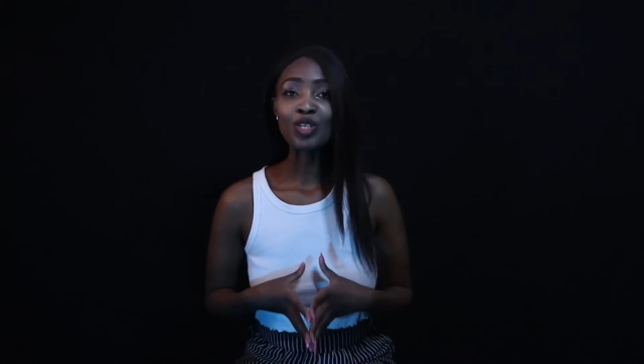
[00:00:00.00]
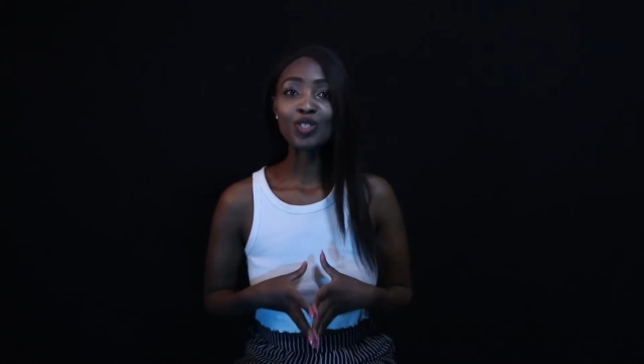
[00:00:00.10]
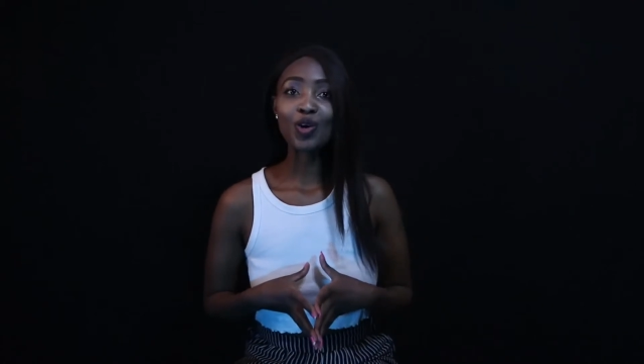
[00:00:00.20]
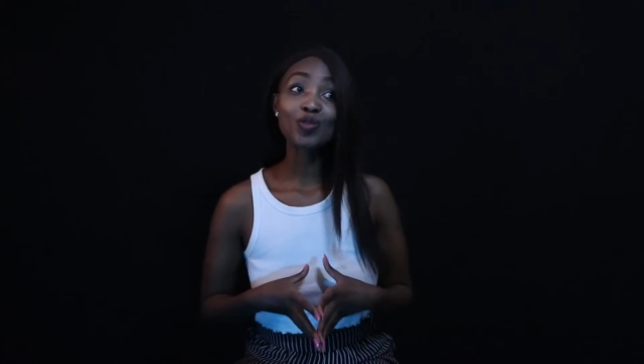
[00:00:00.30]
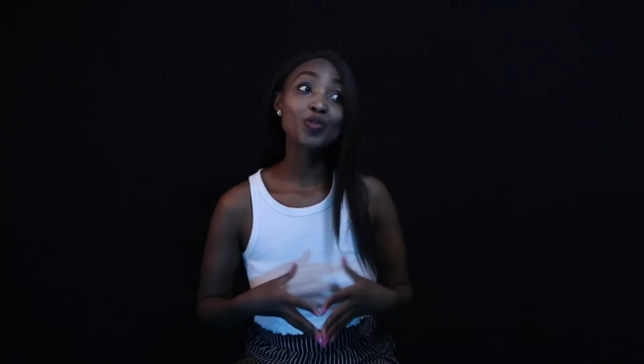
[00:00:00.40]

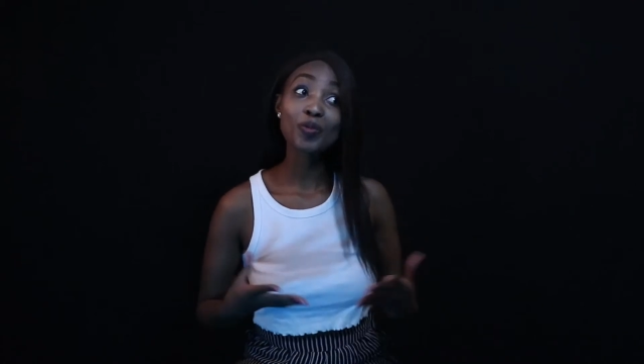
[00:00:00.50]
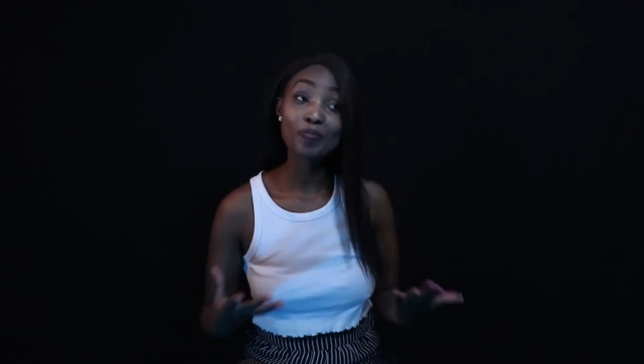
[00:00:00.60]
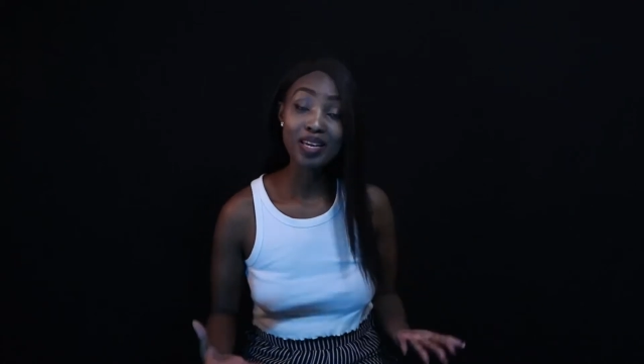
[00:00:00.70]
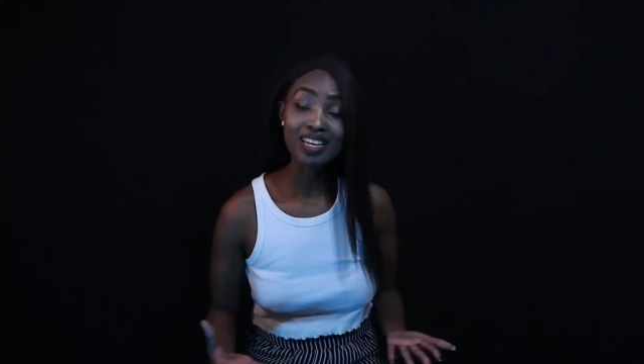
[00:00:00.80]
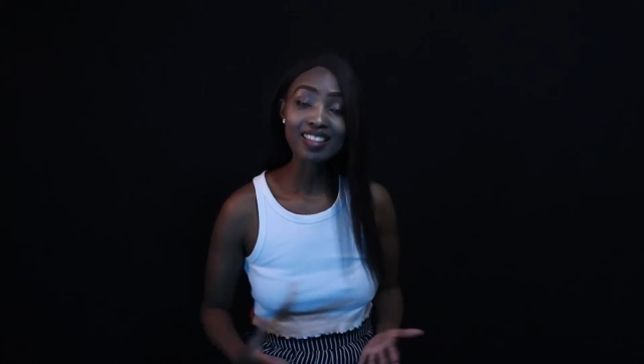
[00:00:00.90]
So for
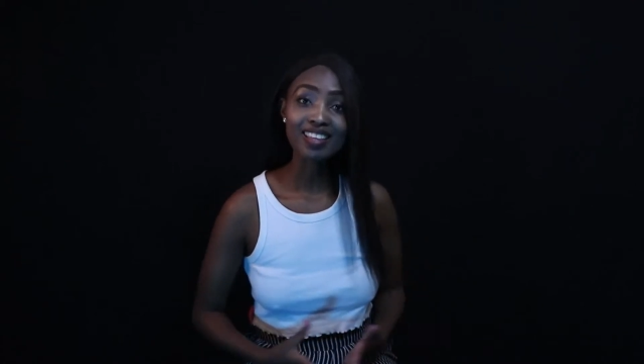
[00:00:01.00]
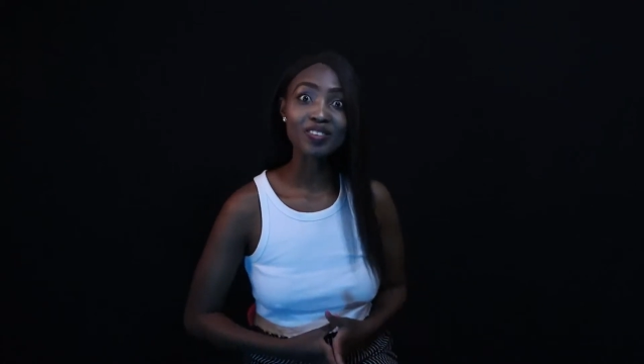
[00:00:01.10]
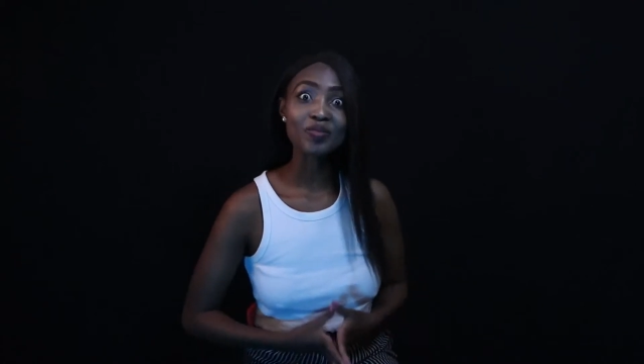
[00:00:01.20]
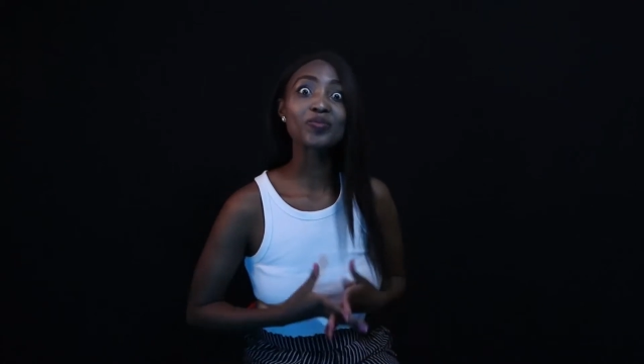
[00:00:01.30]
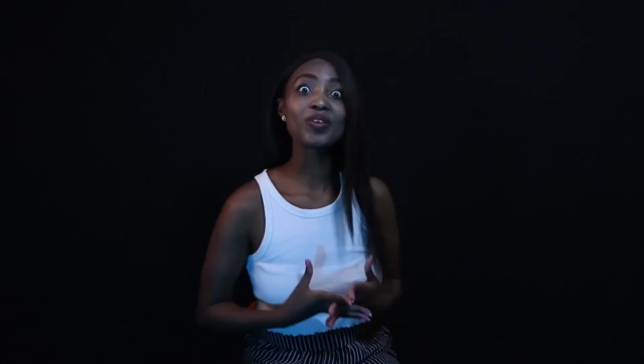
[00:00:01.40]
me,
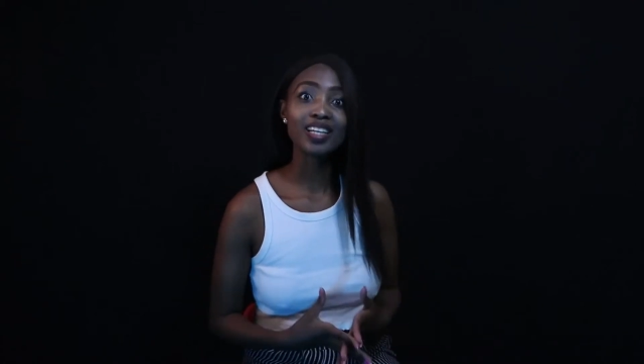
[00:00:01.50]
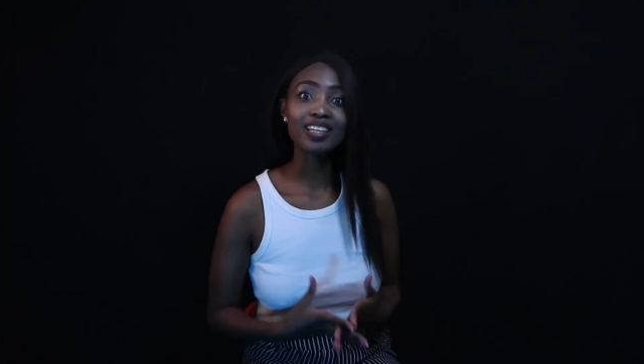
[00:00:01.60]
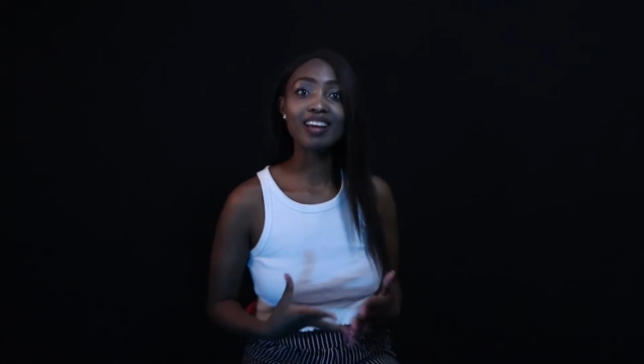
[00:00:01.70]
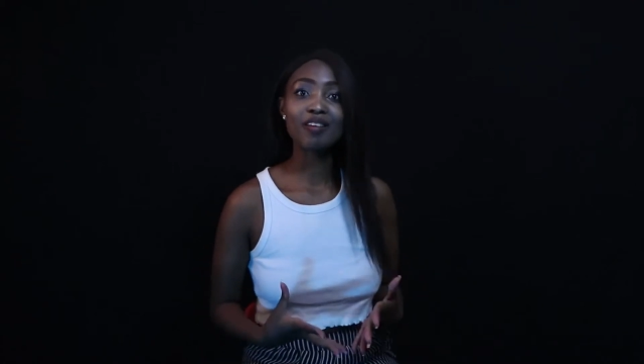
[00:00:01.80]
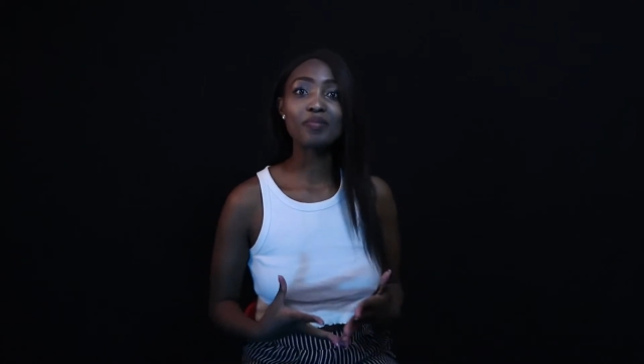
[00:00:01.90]
that really
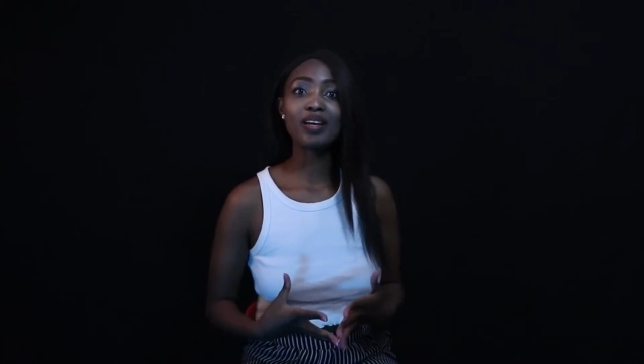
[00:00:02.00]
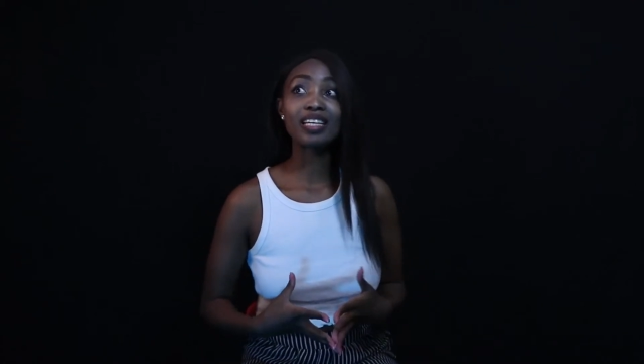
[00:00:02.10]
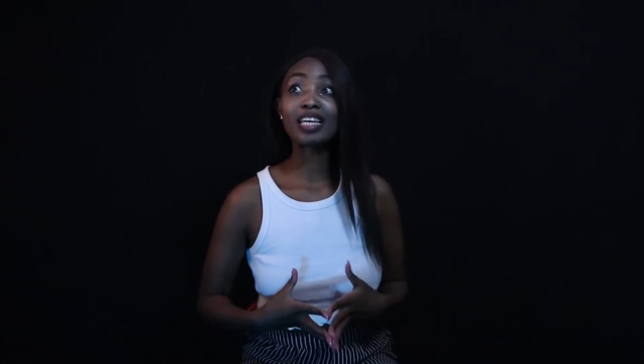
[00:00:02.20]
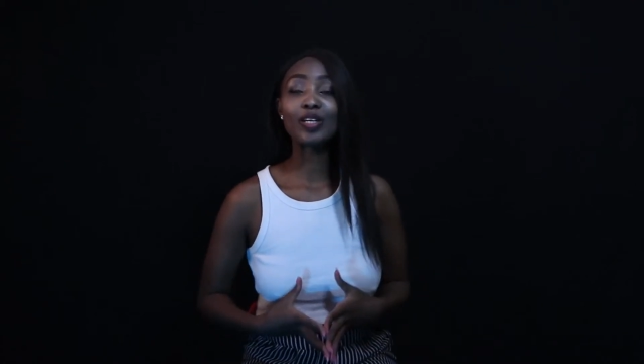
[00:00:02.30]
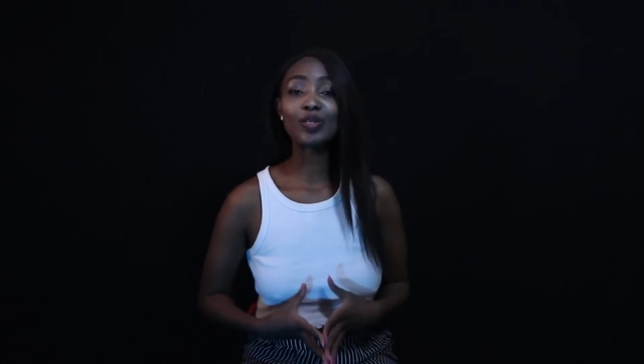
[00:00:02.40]
gave me a
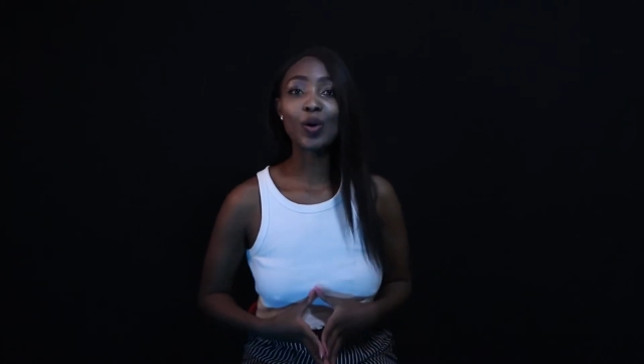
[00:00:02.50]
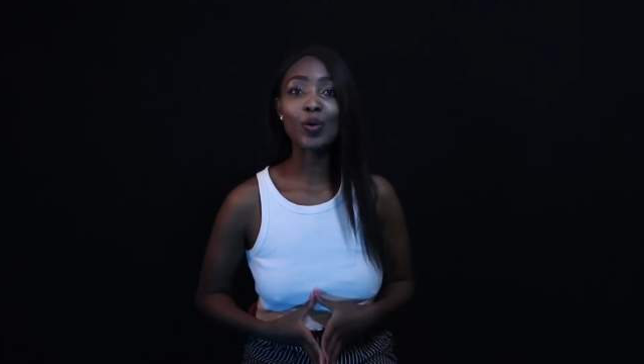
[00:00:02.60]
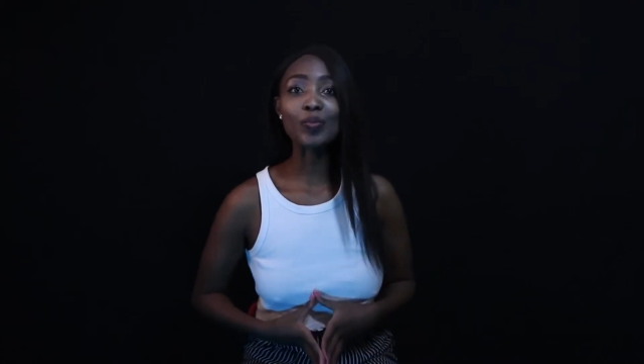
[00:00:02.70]
get-go,